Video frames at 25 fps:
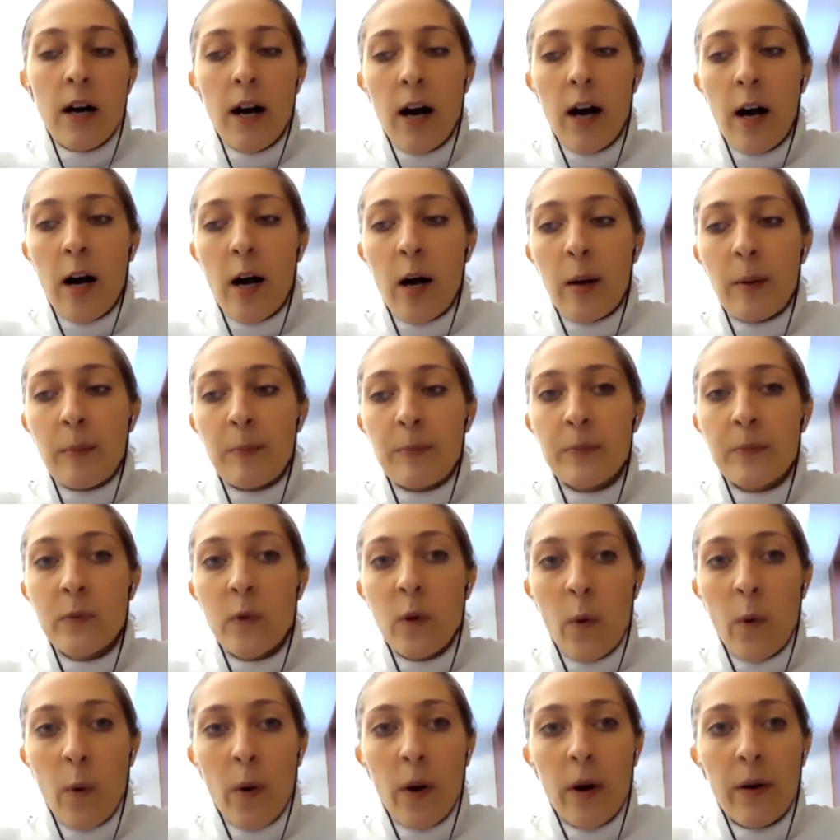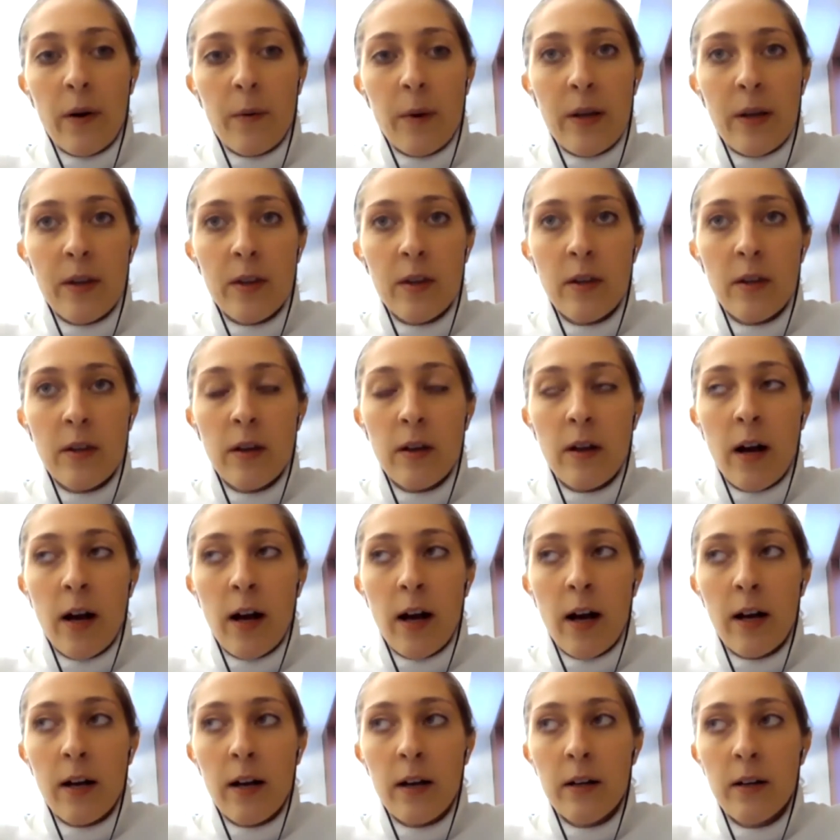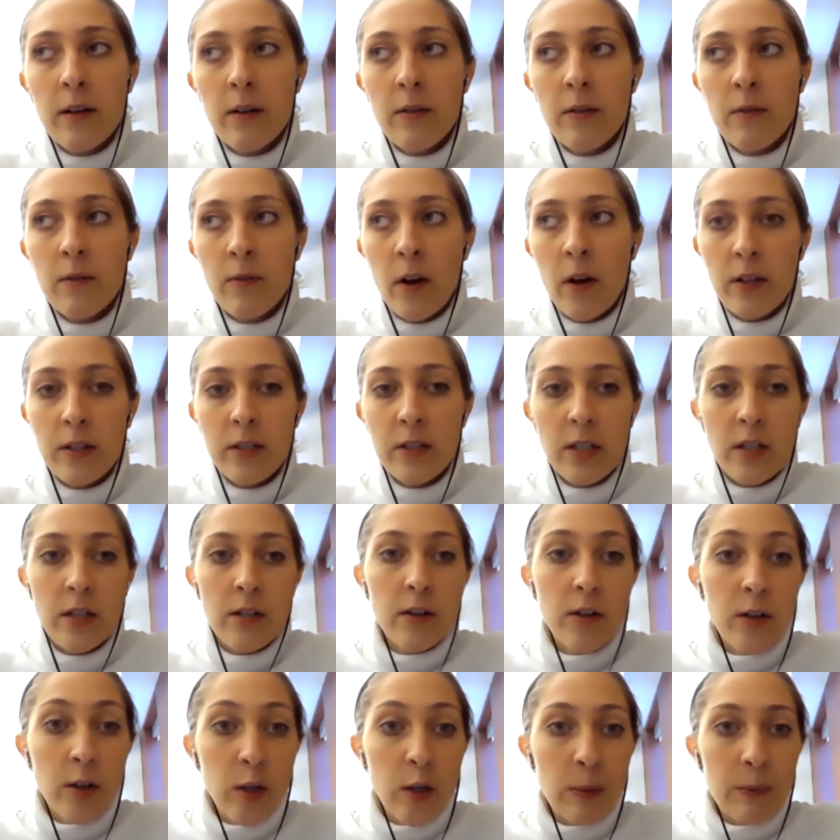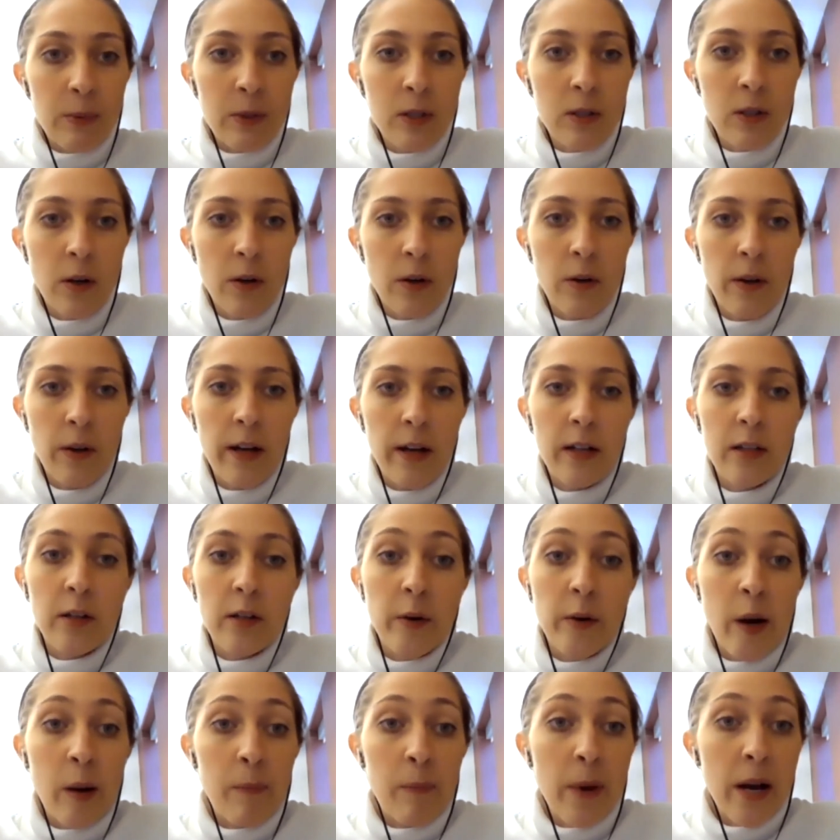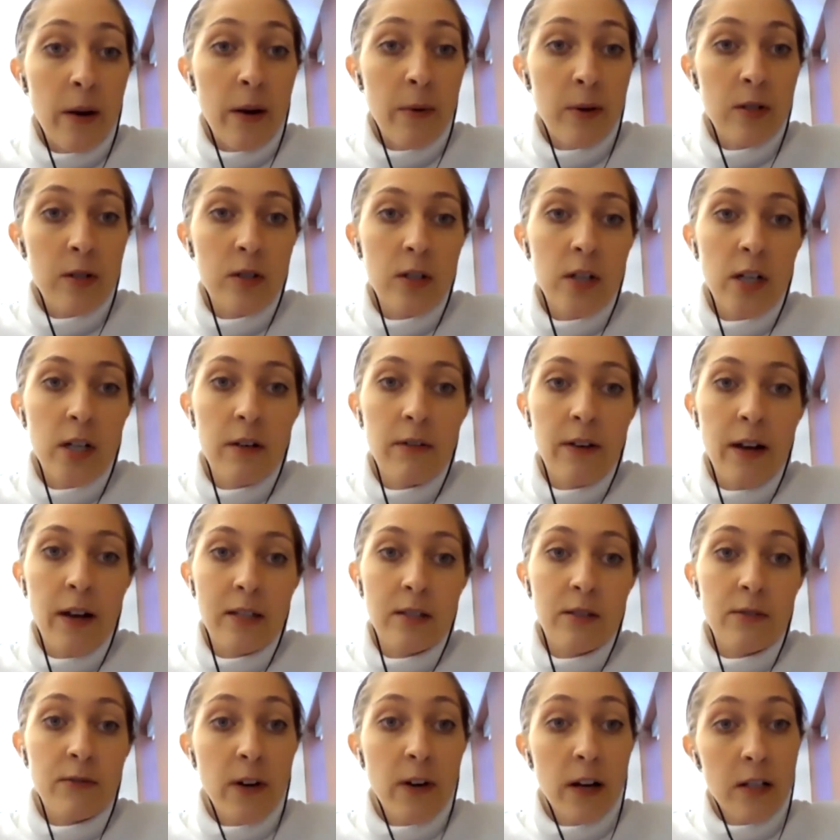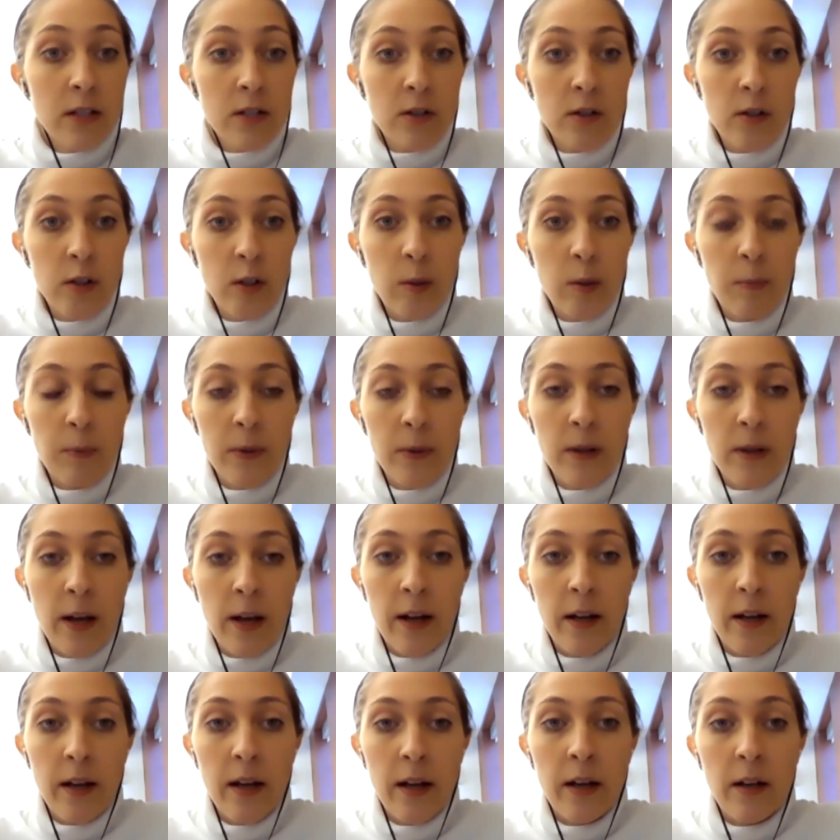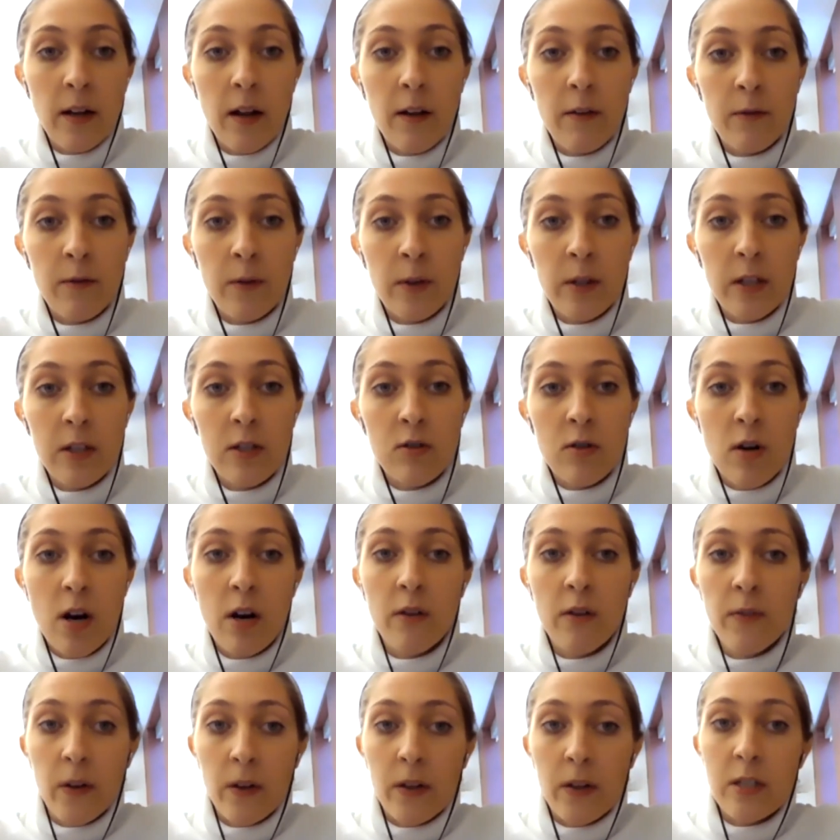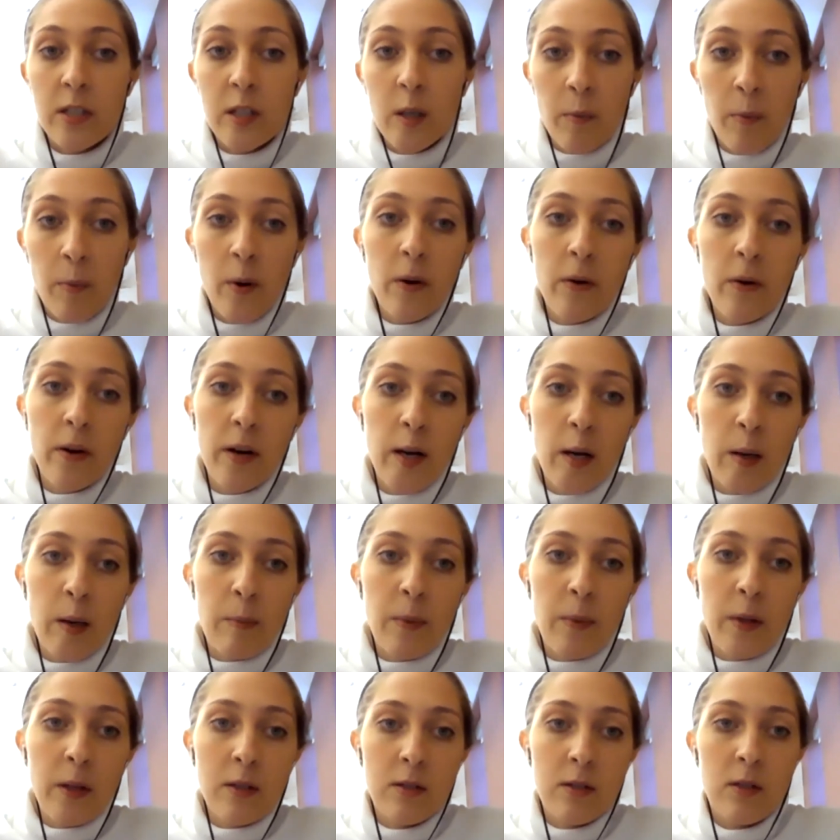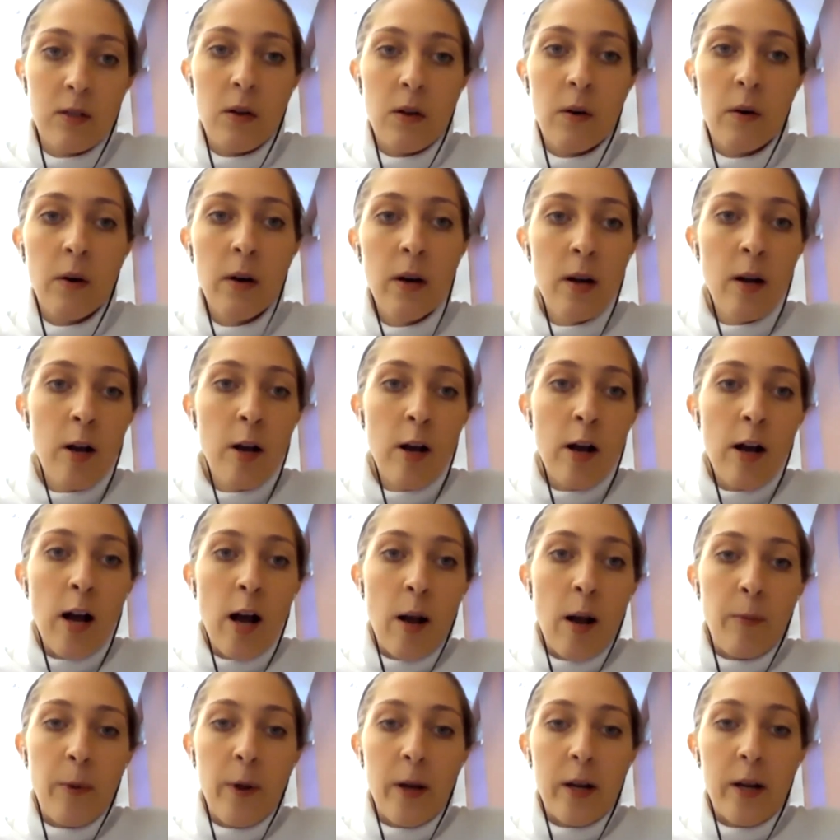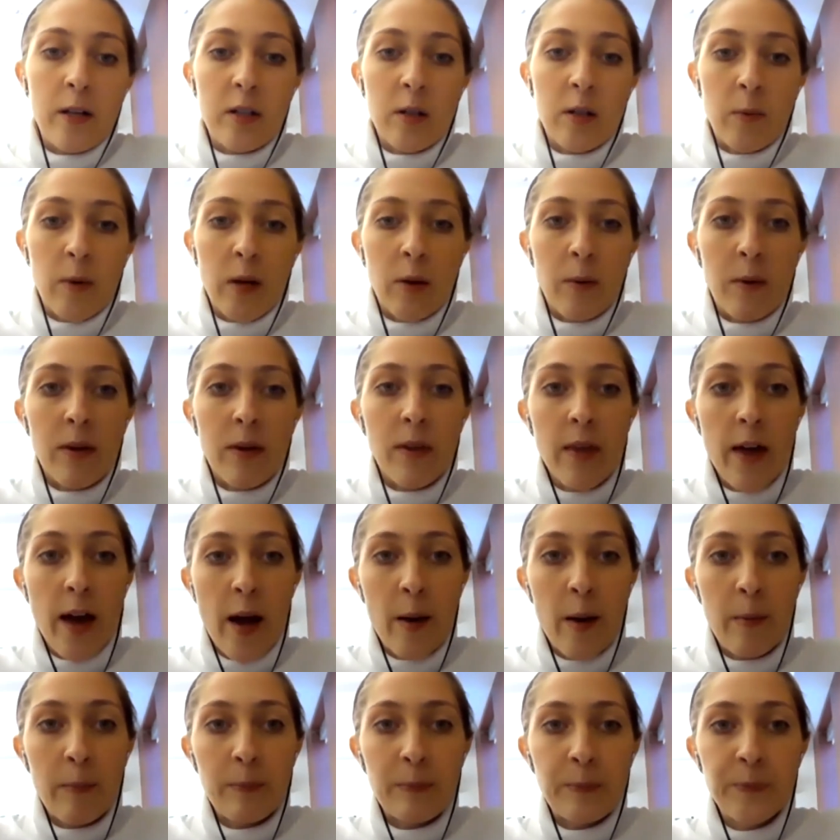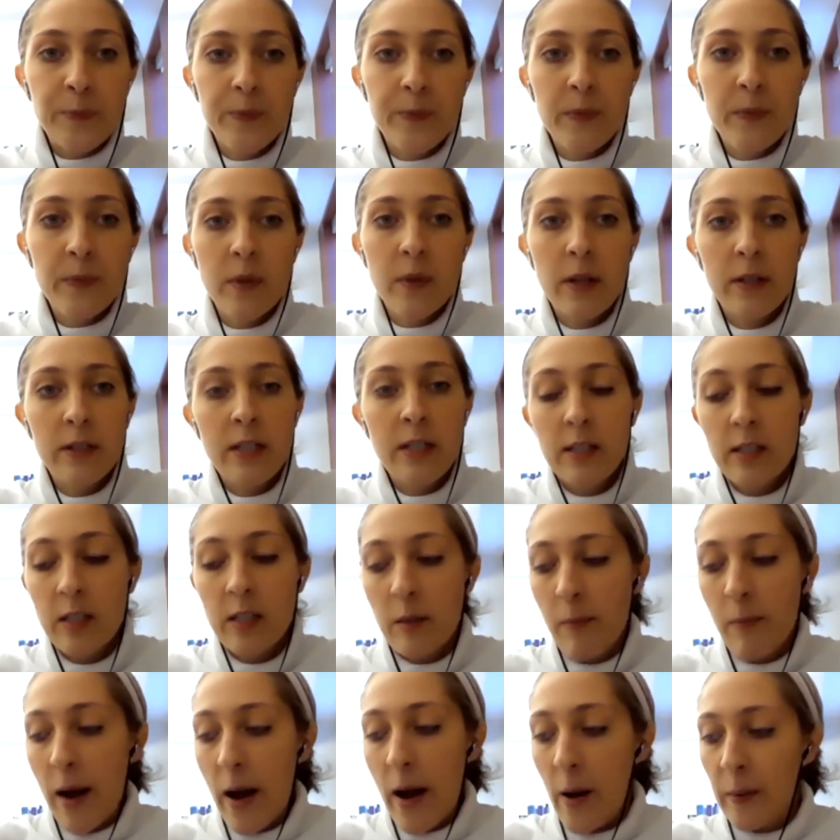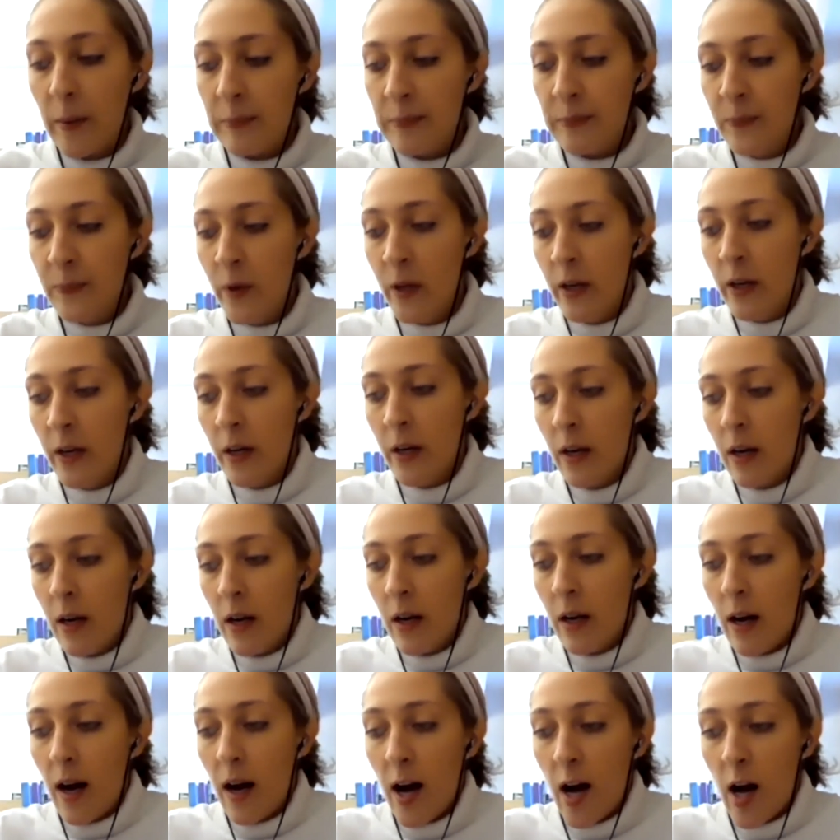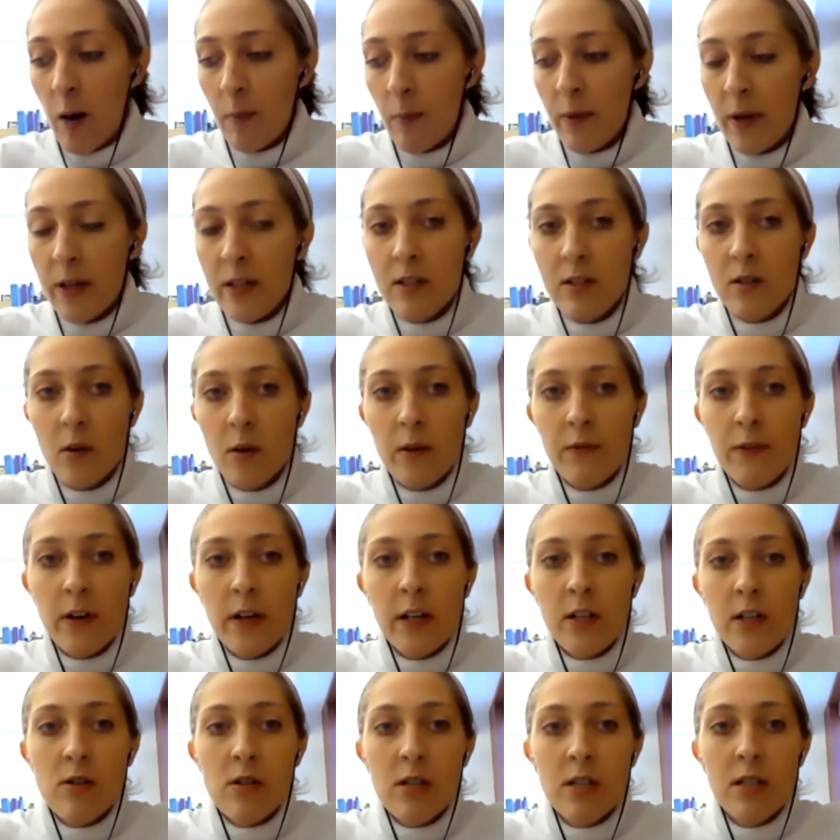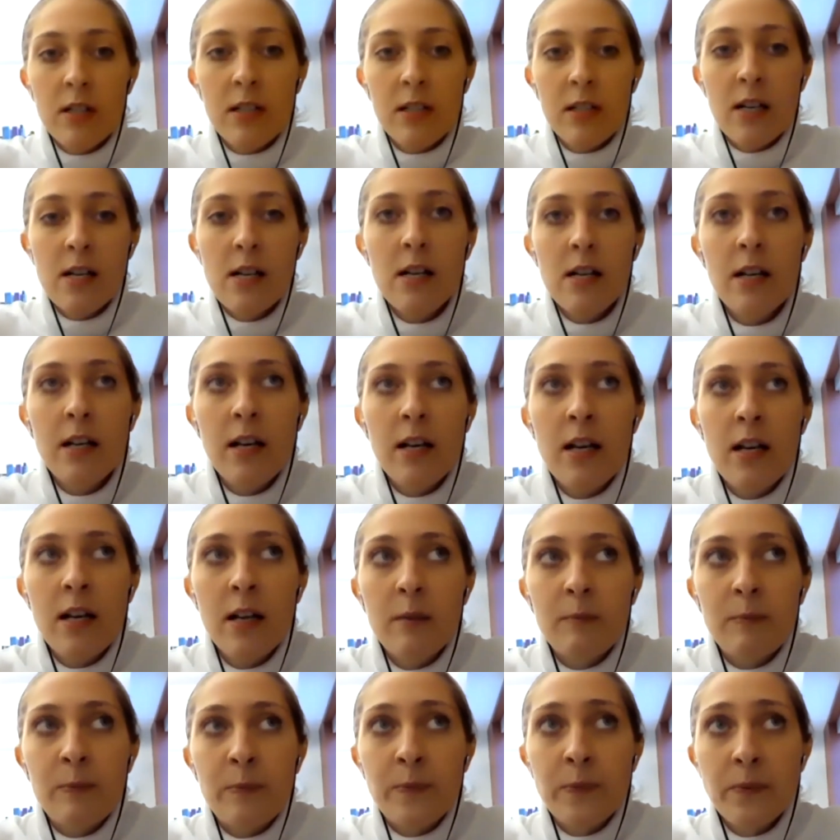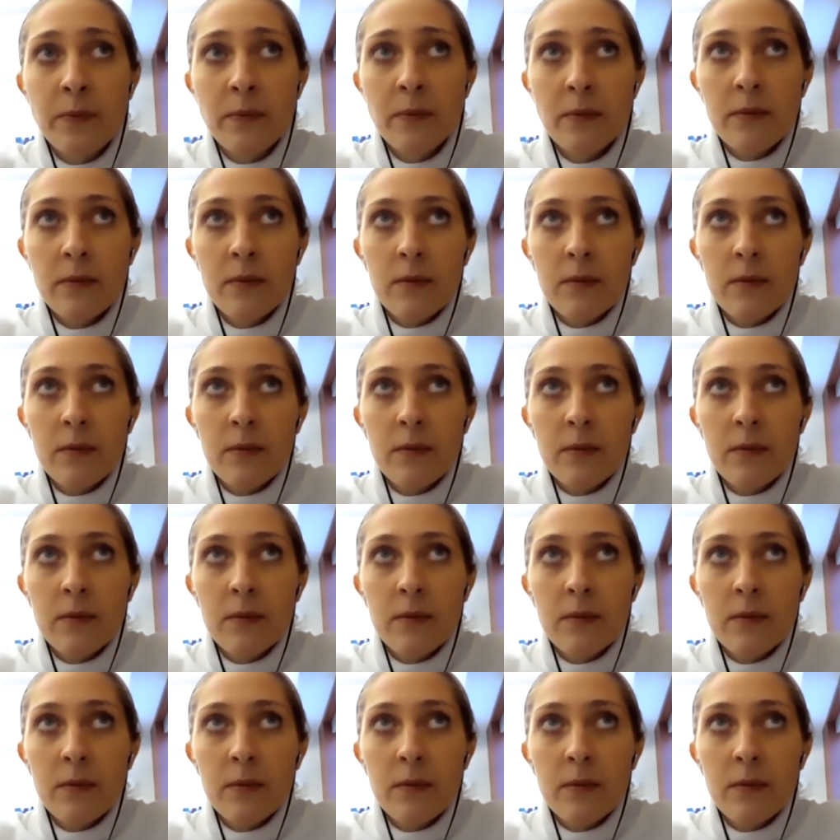or with volunteer groups. So like the Great Bay Reserve has a friends group that and a really strong volunteer program. And so I'm planning to work with them a decent amount. And so if you're interested in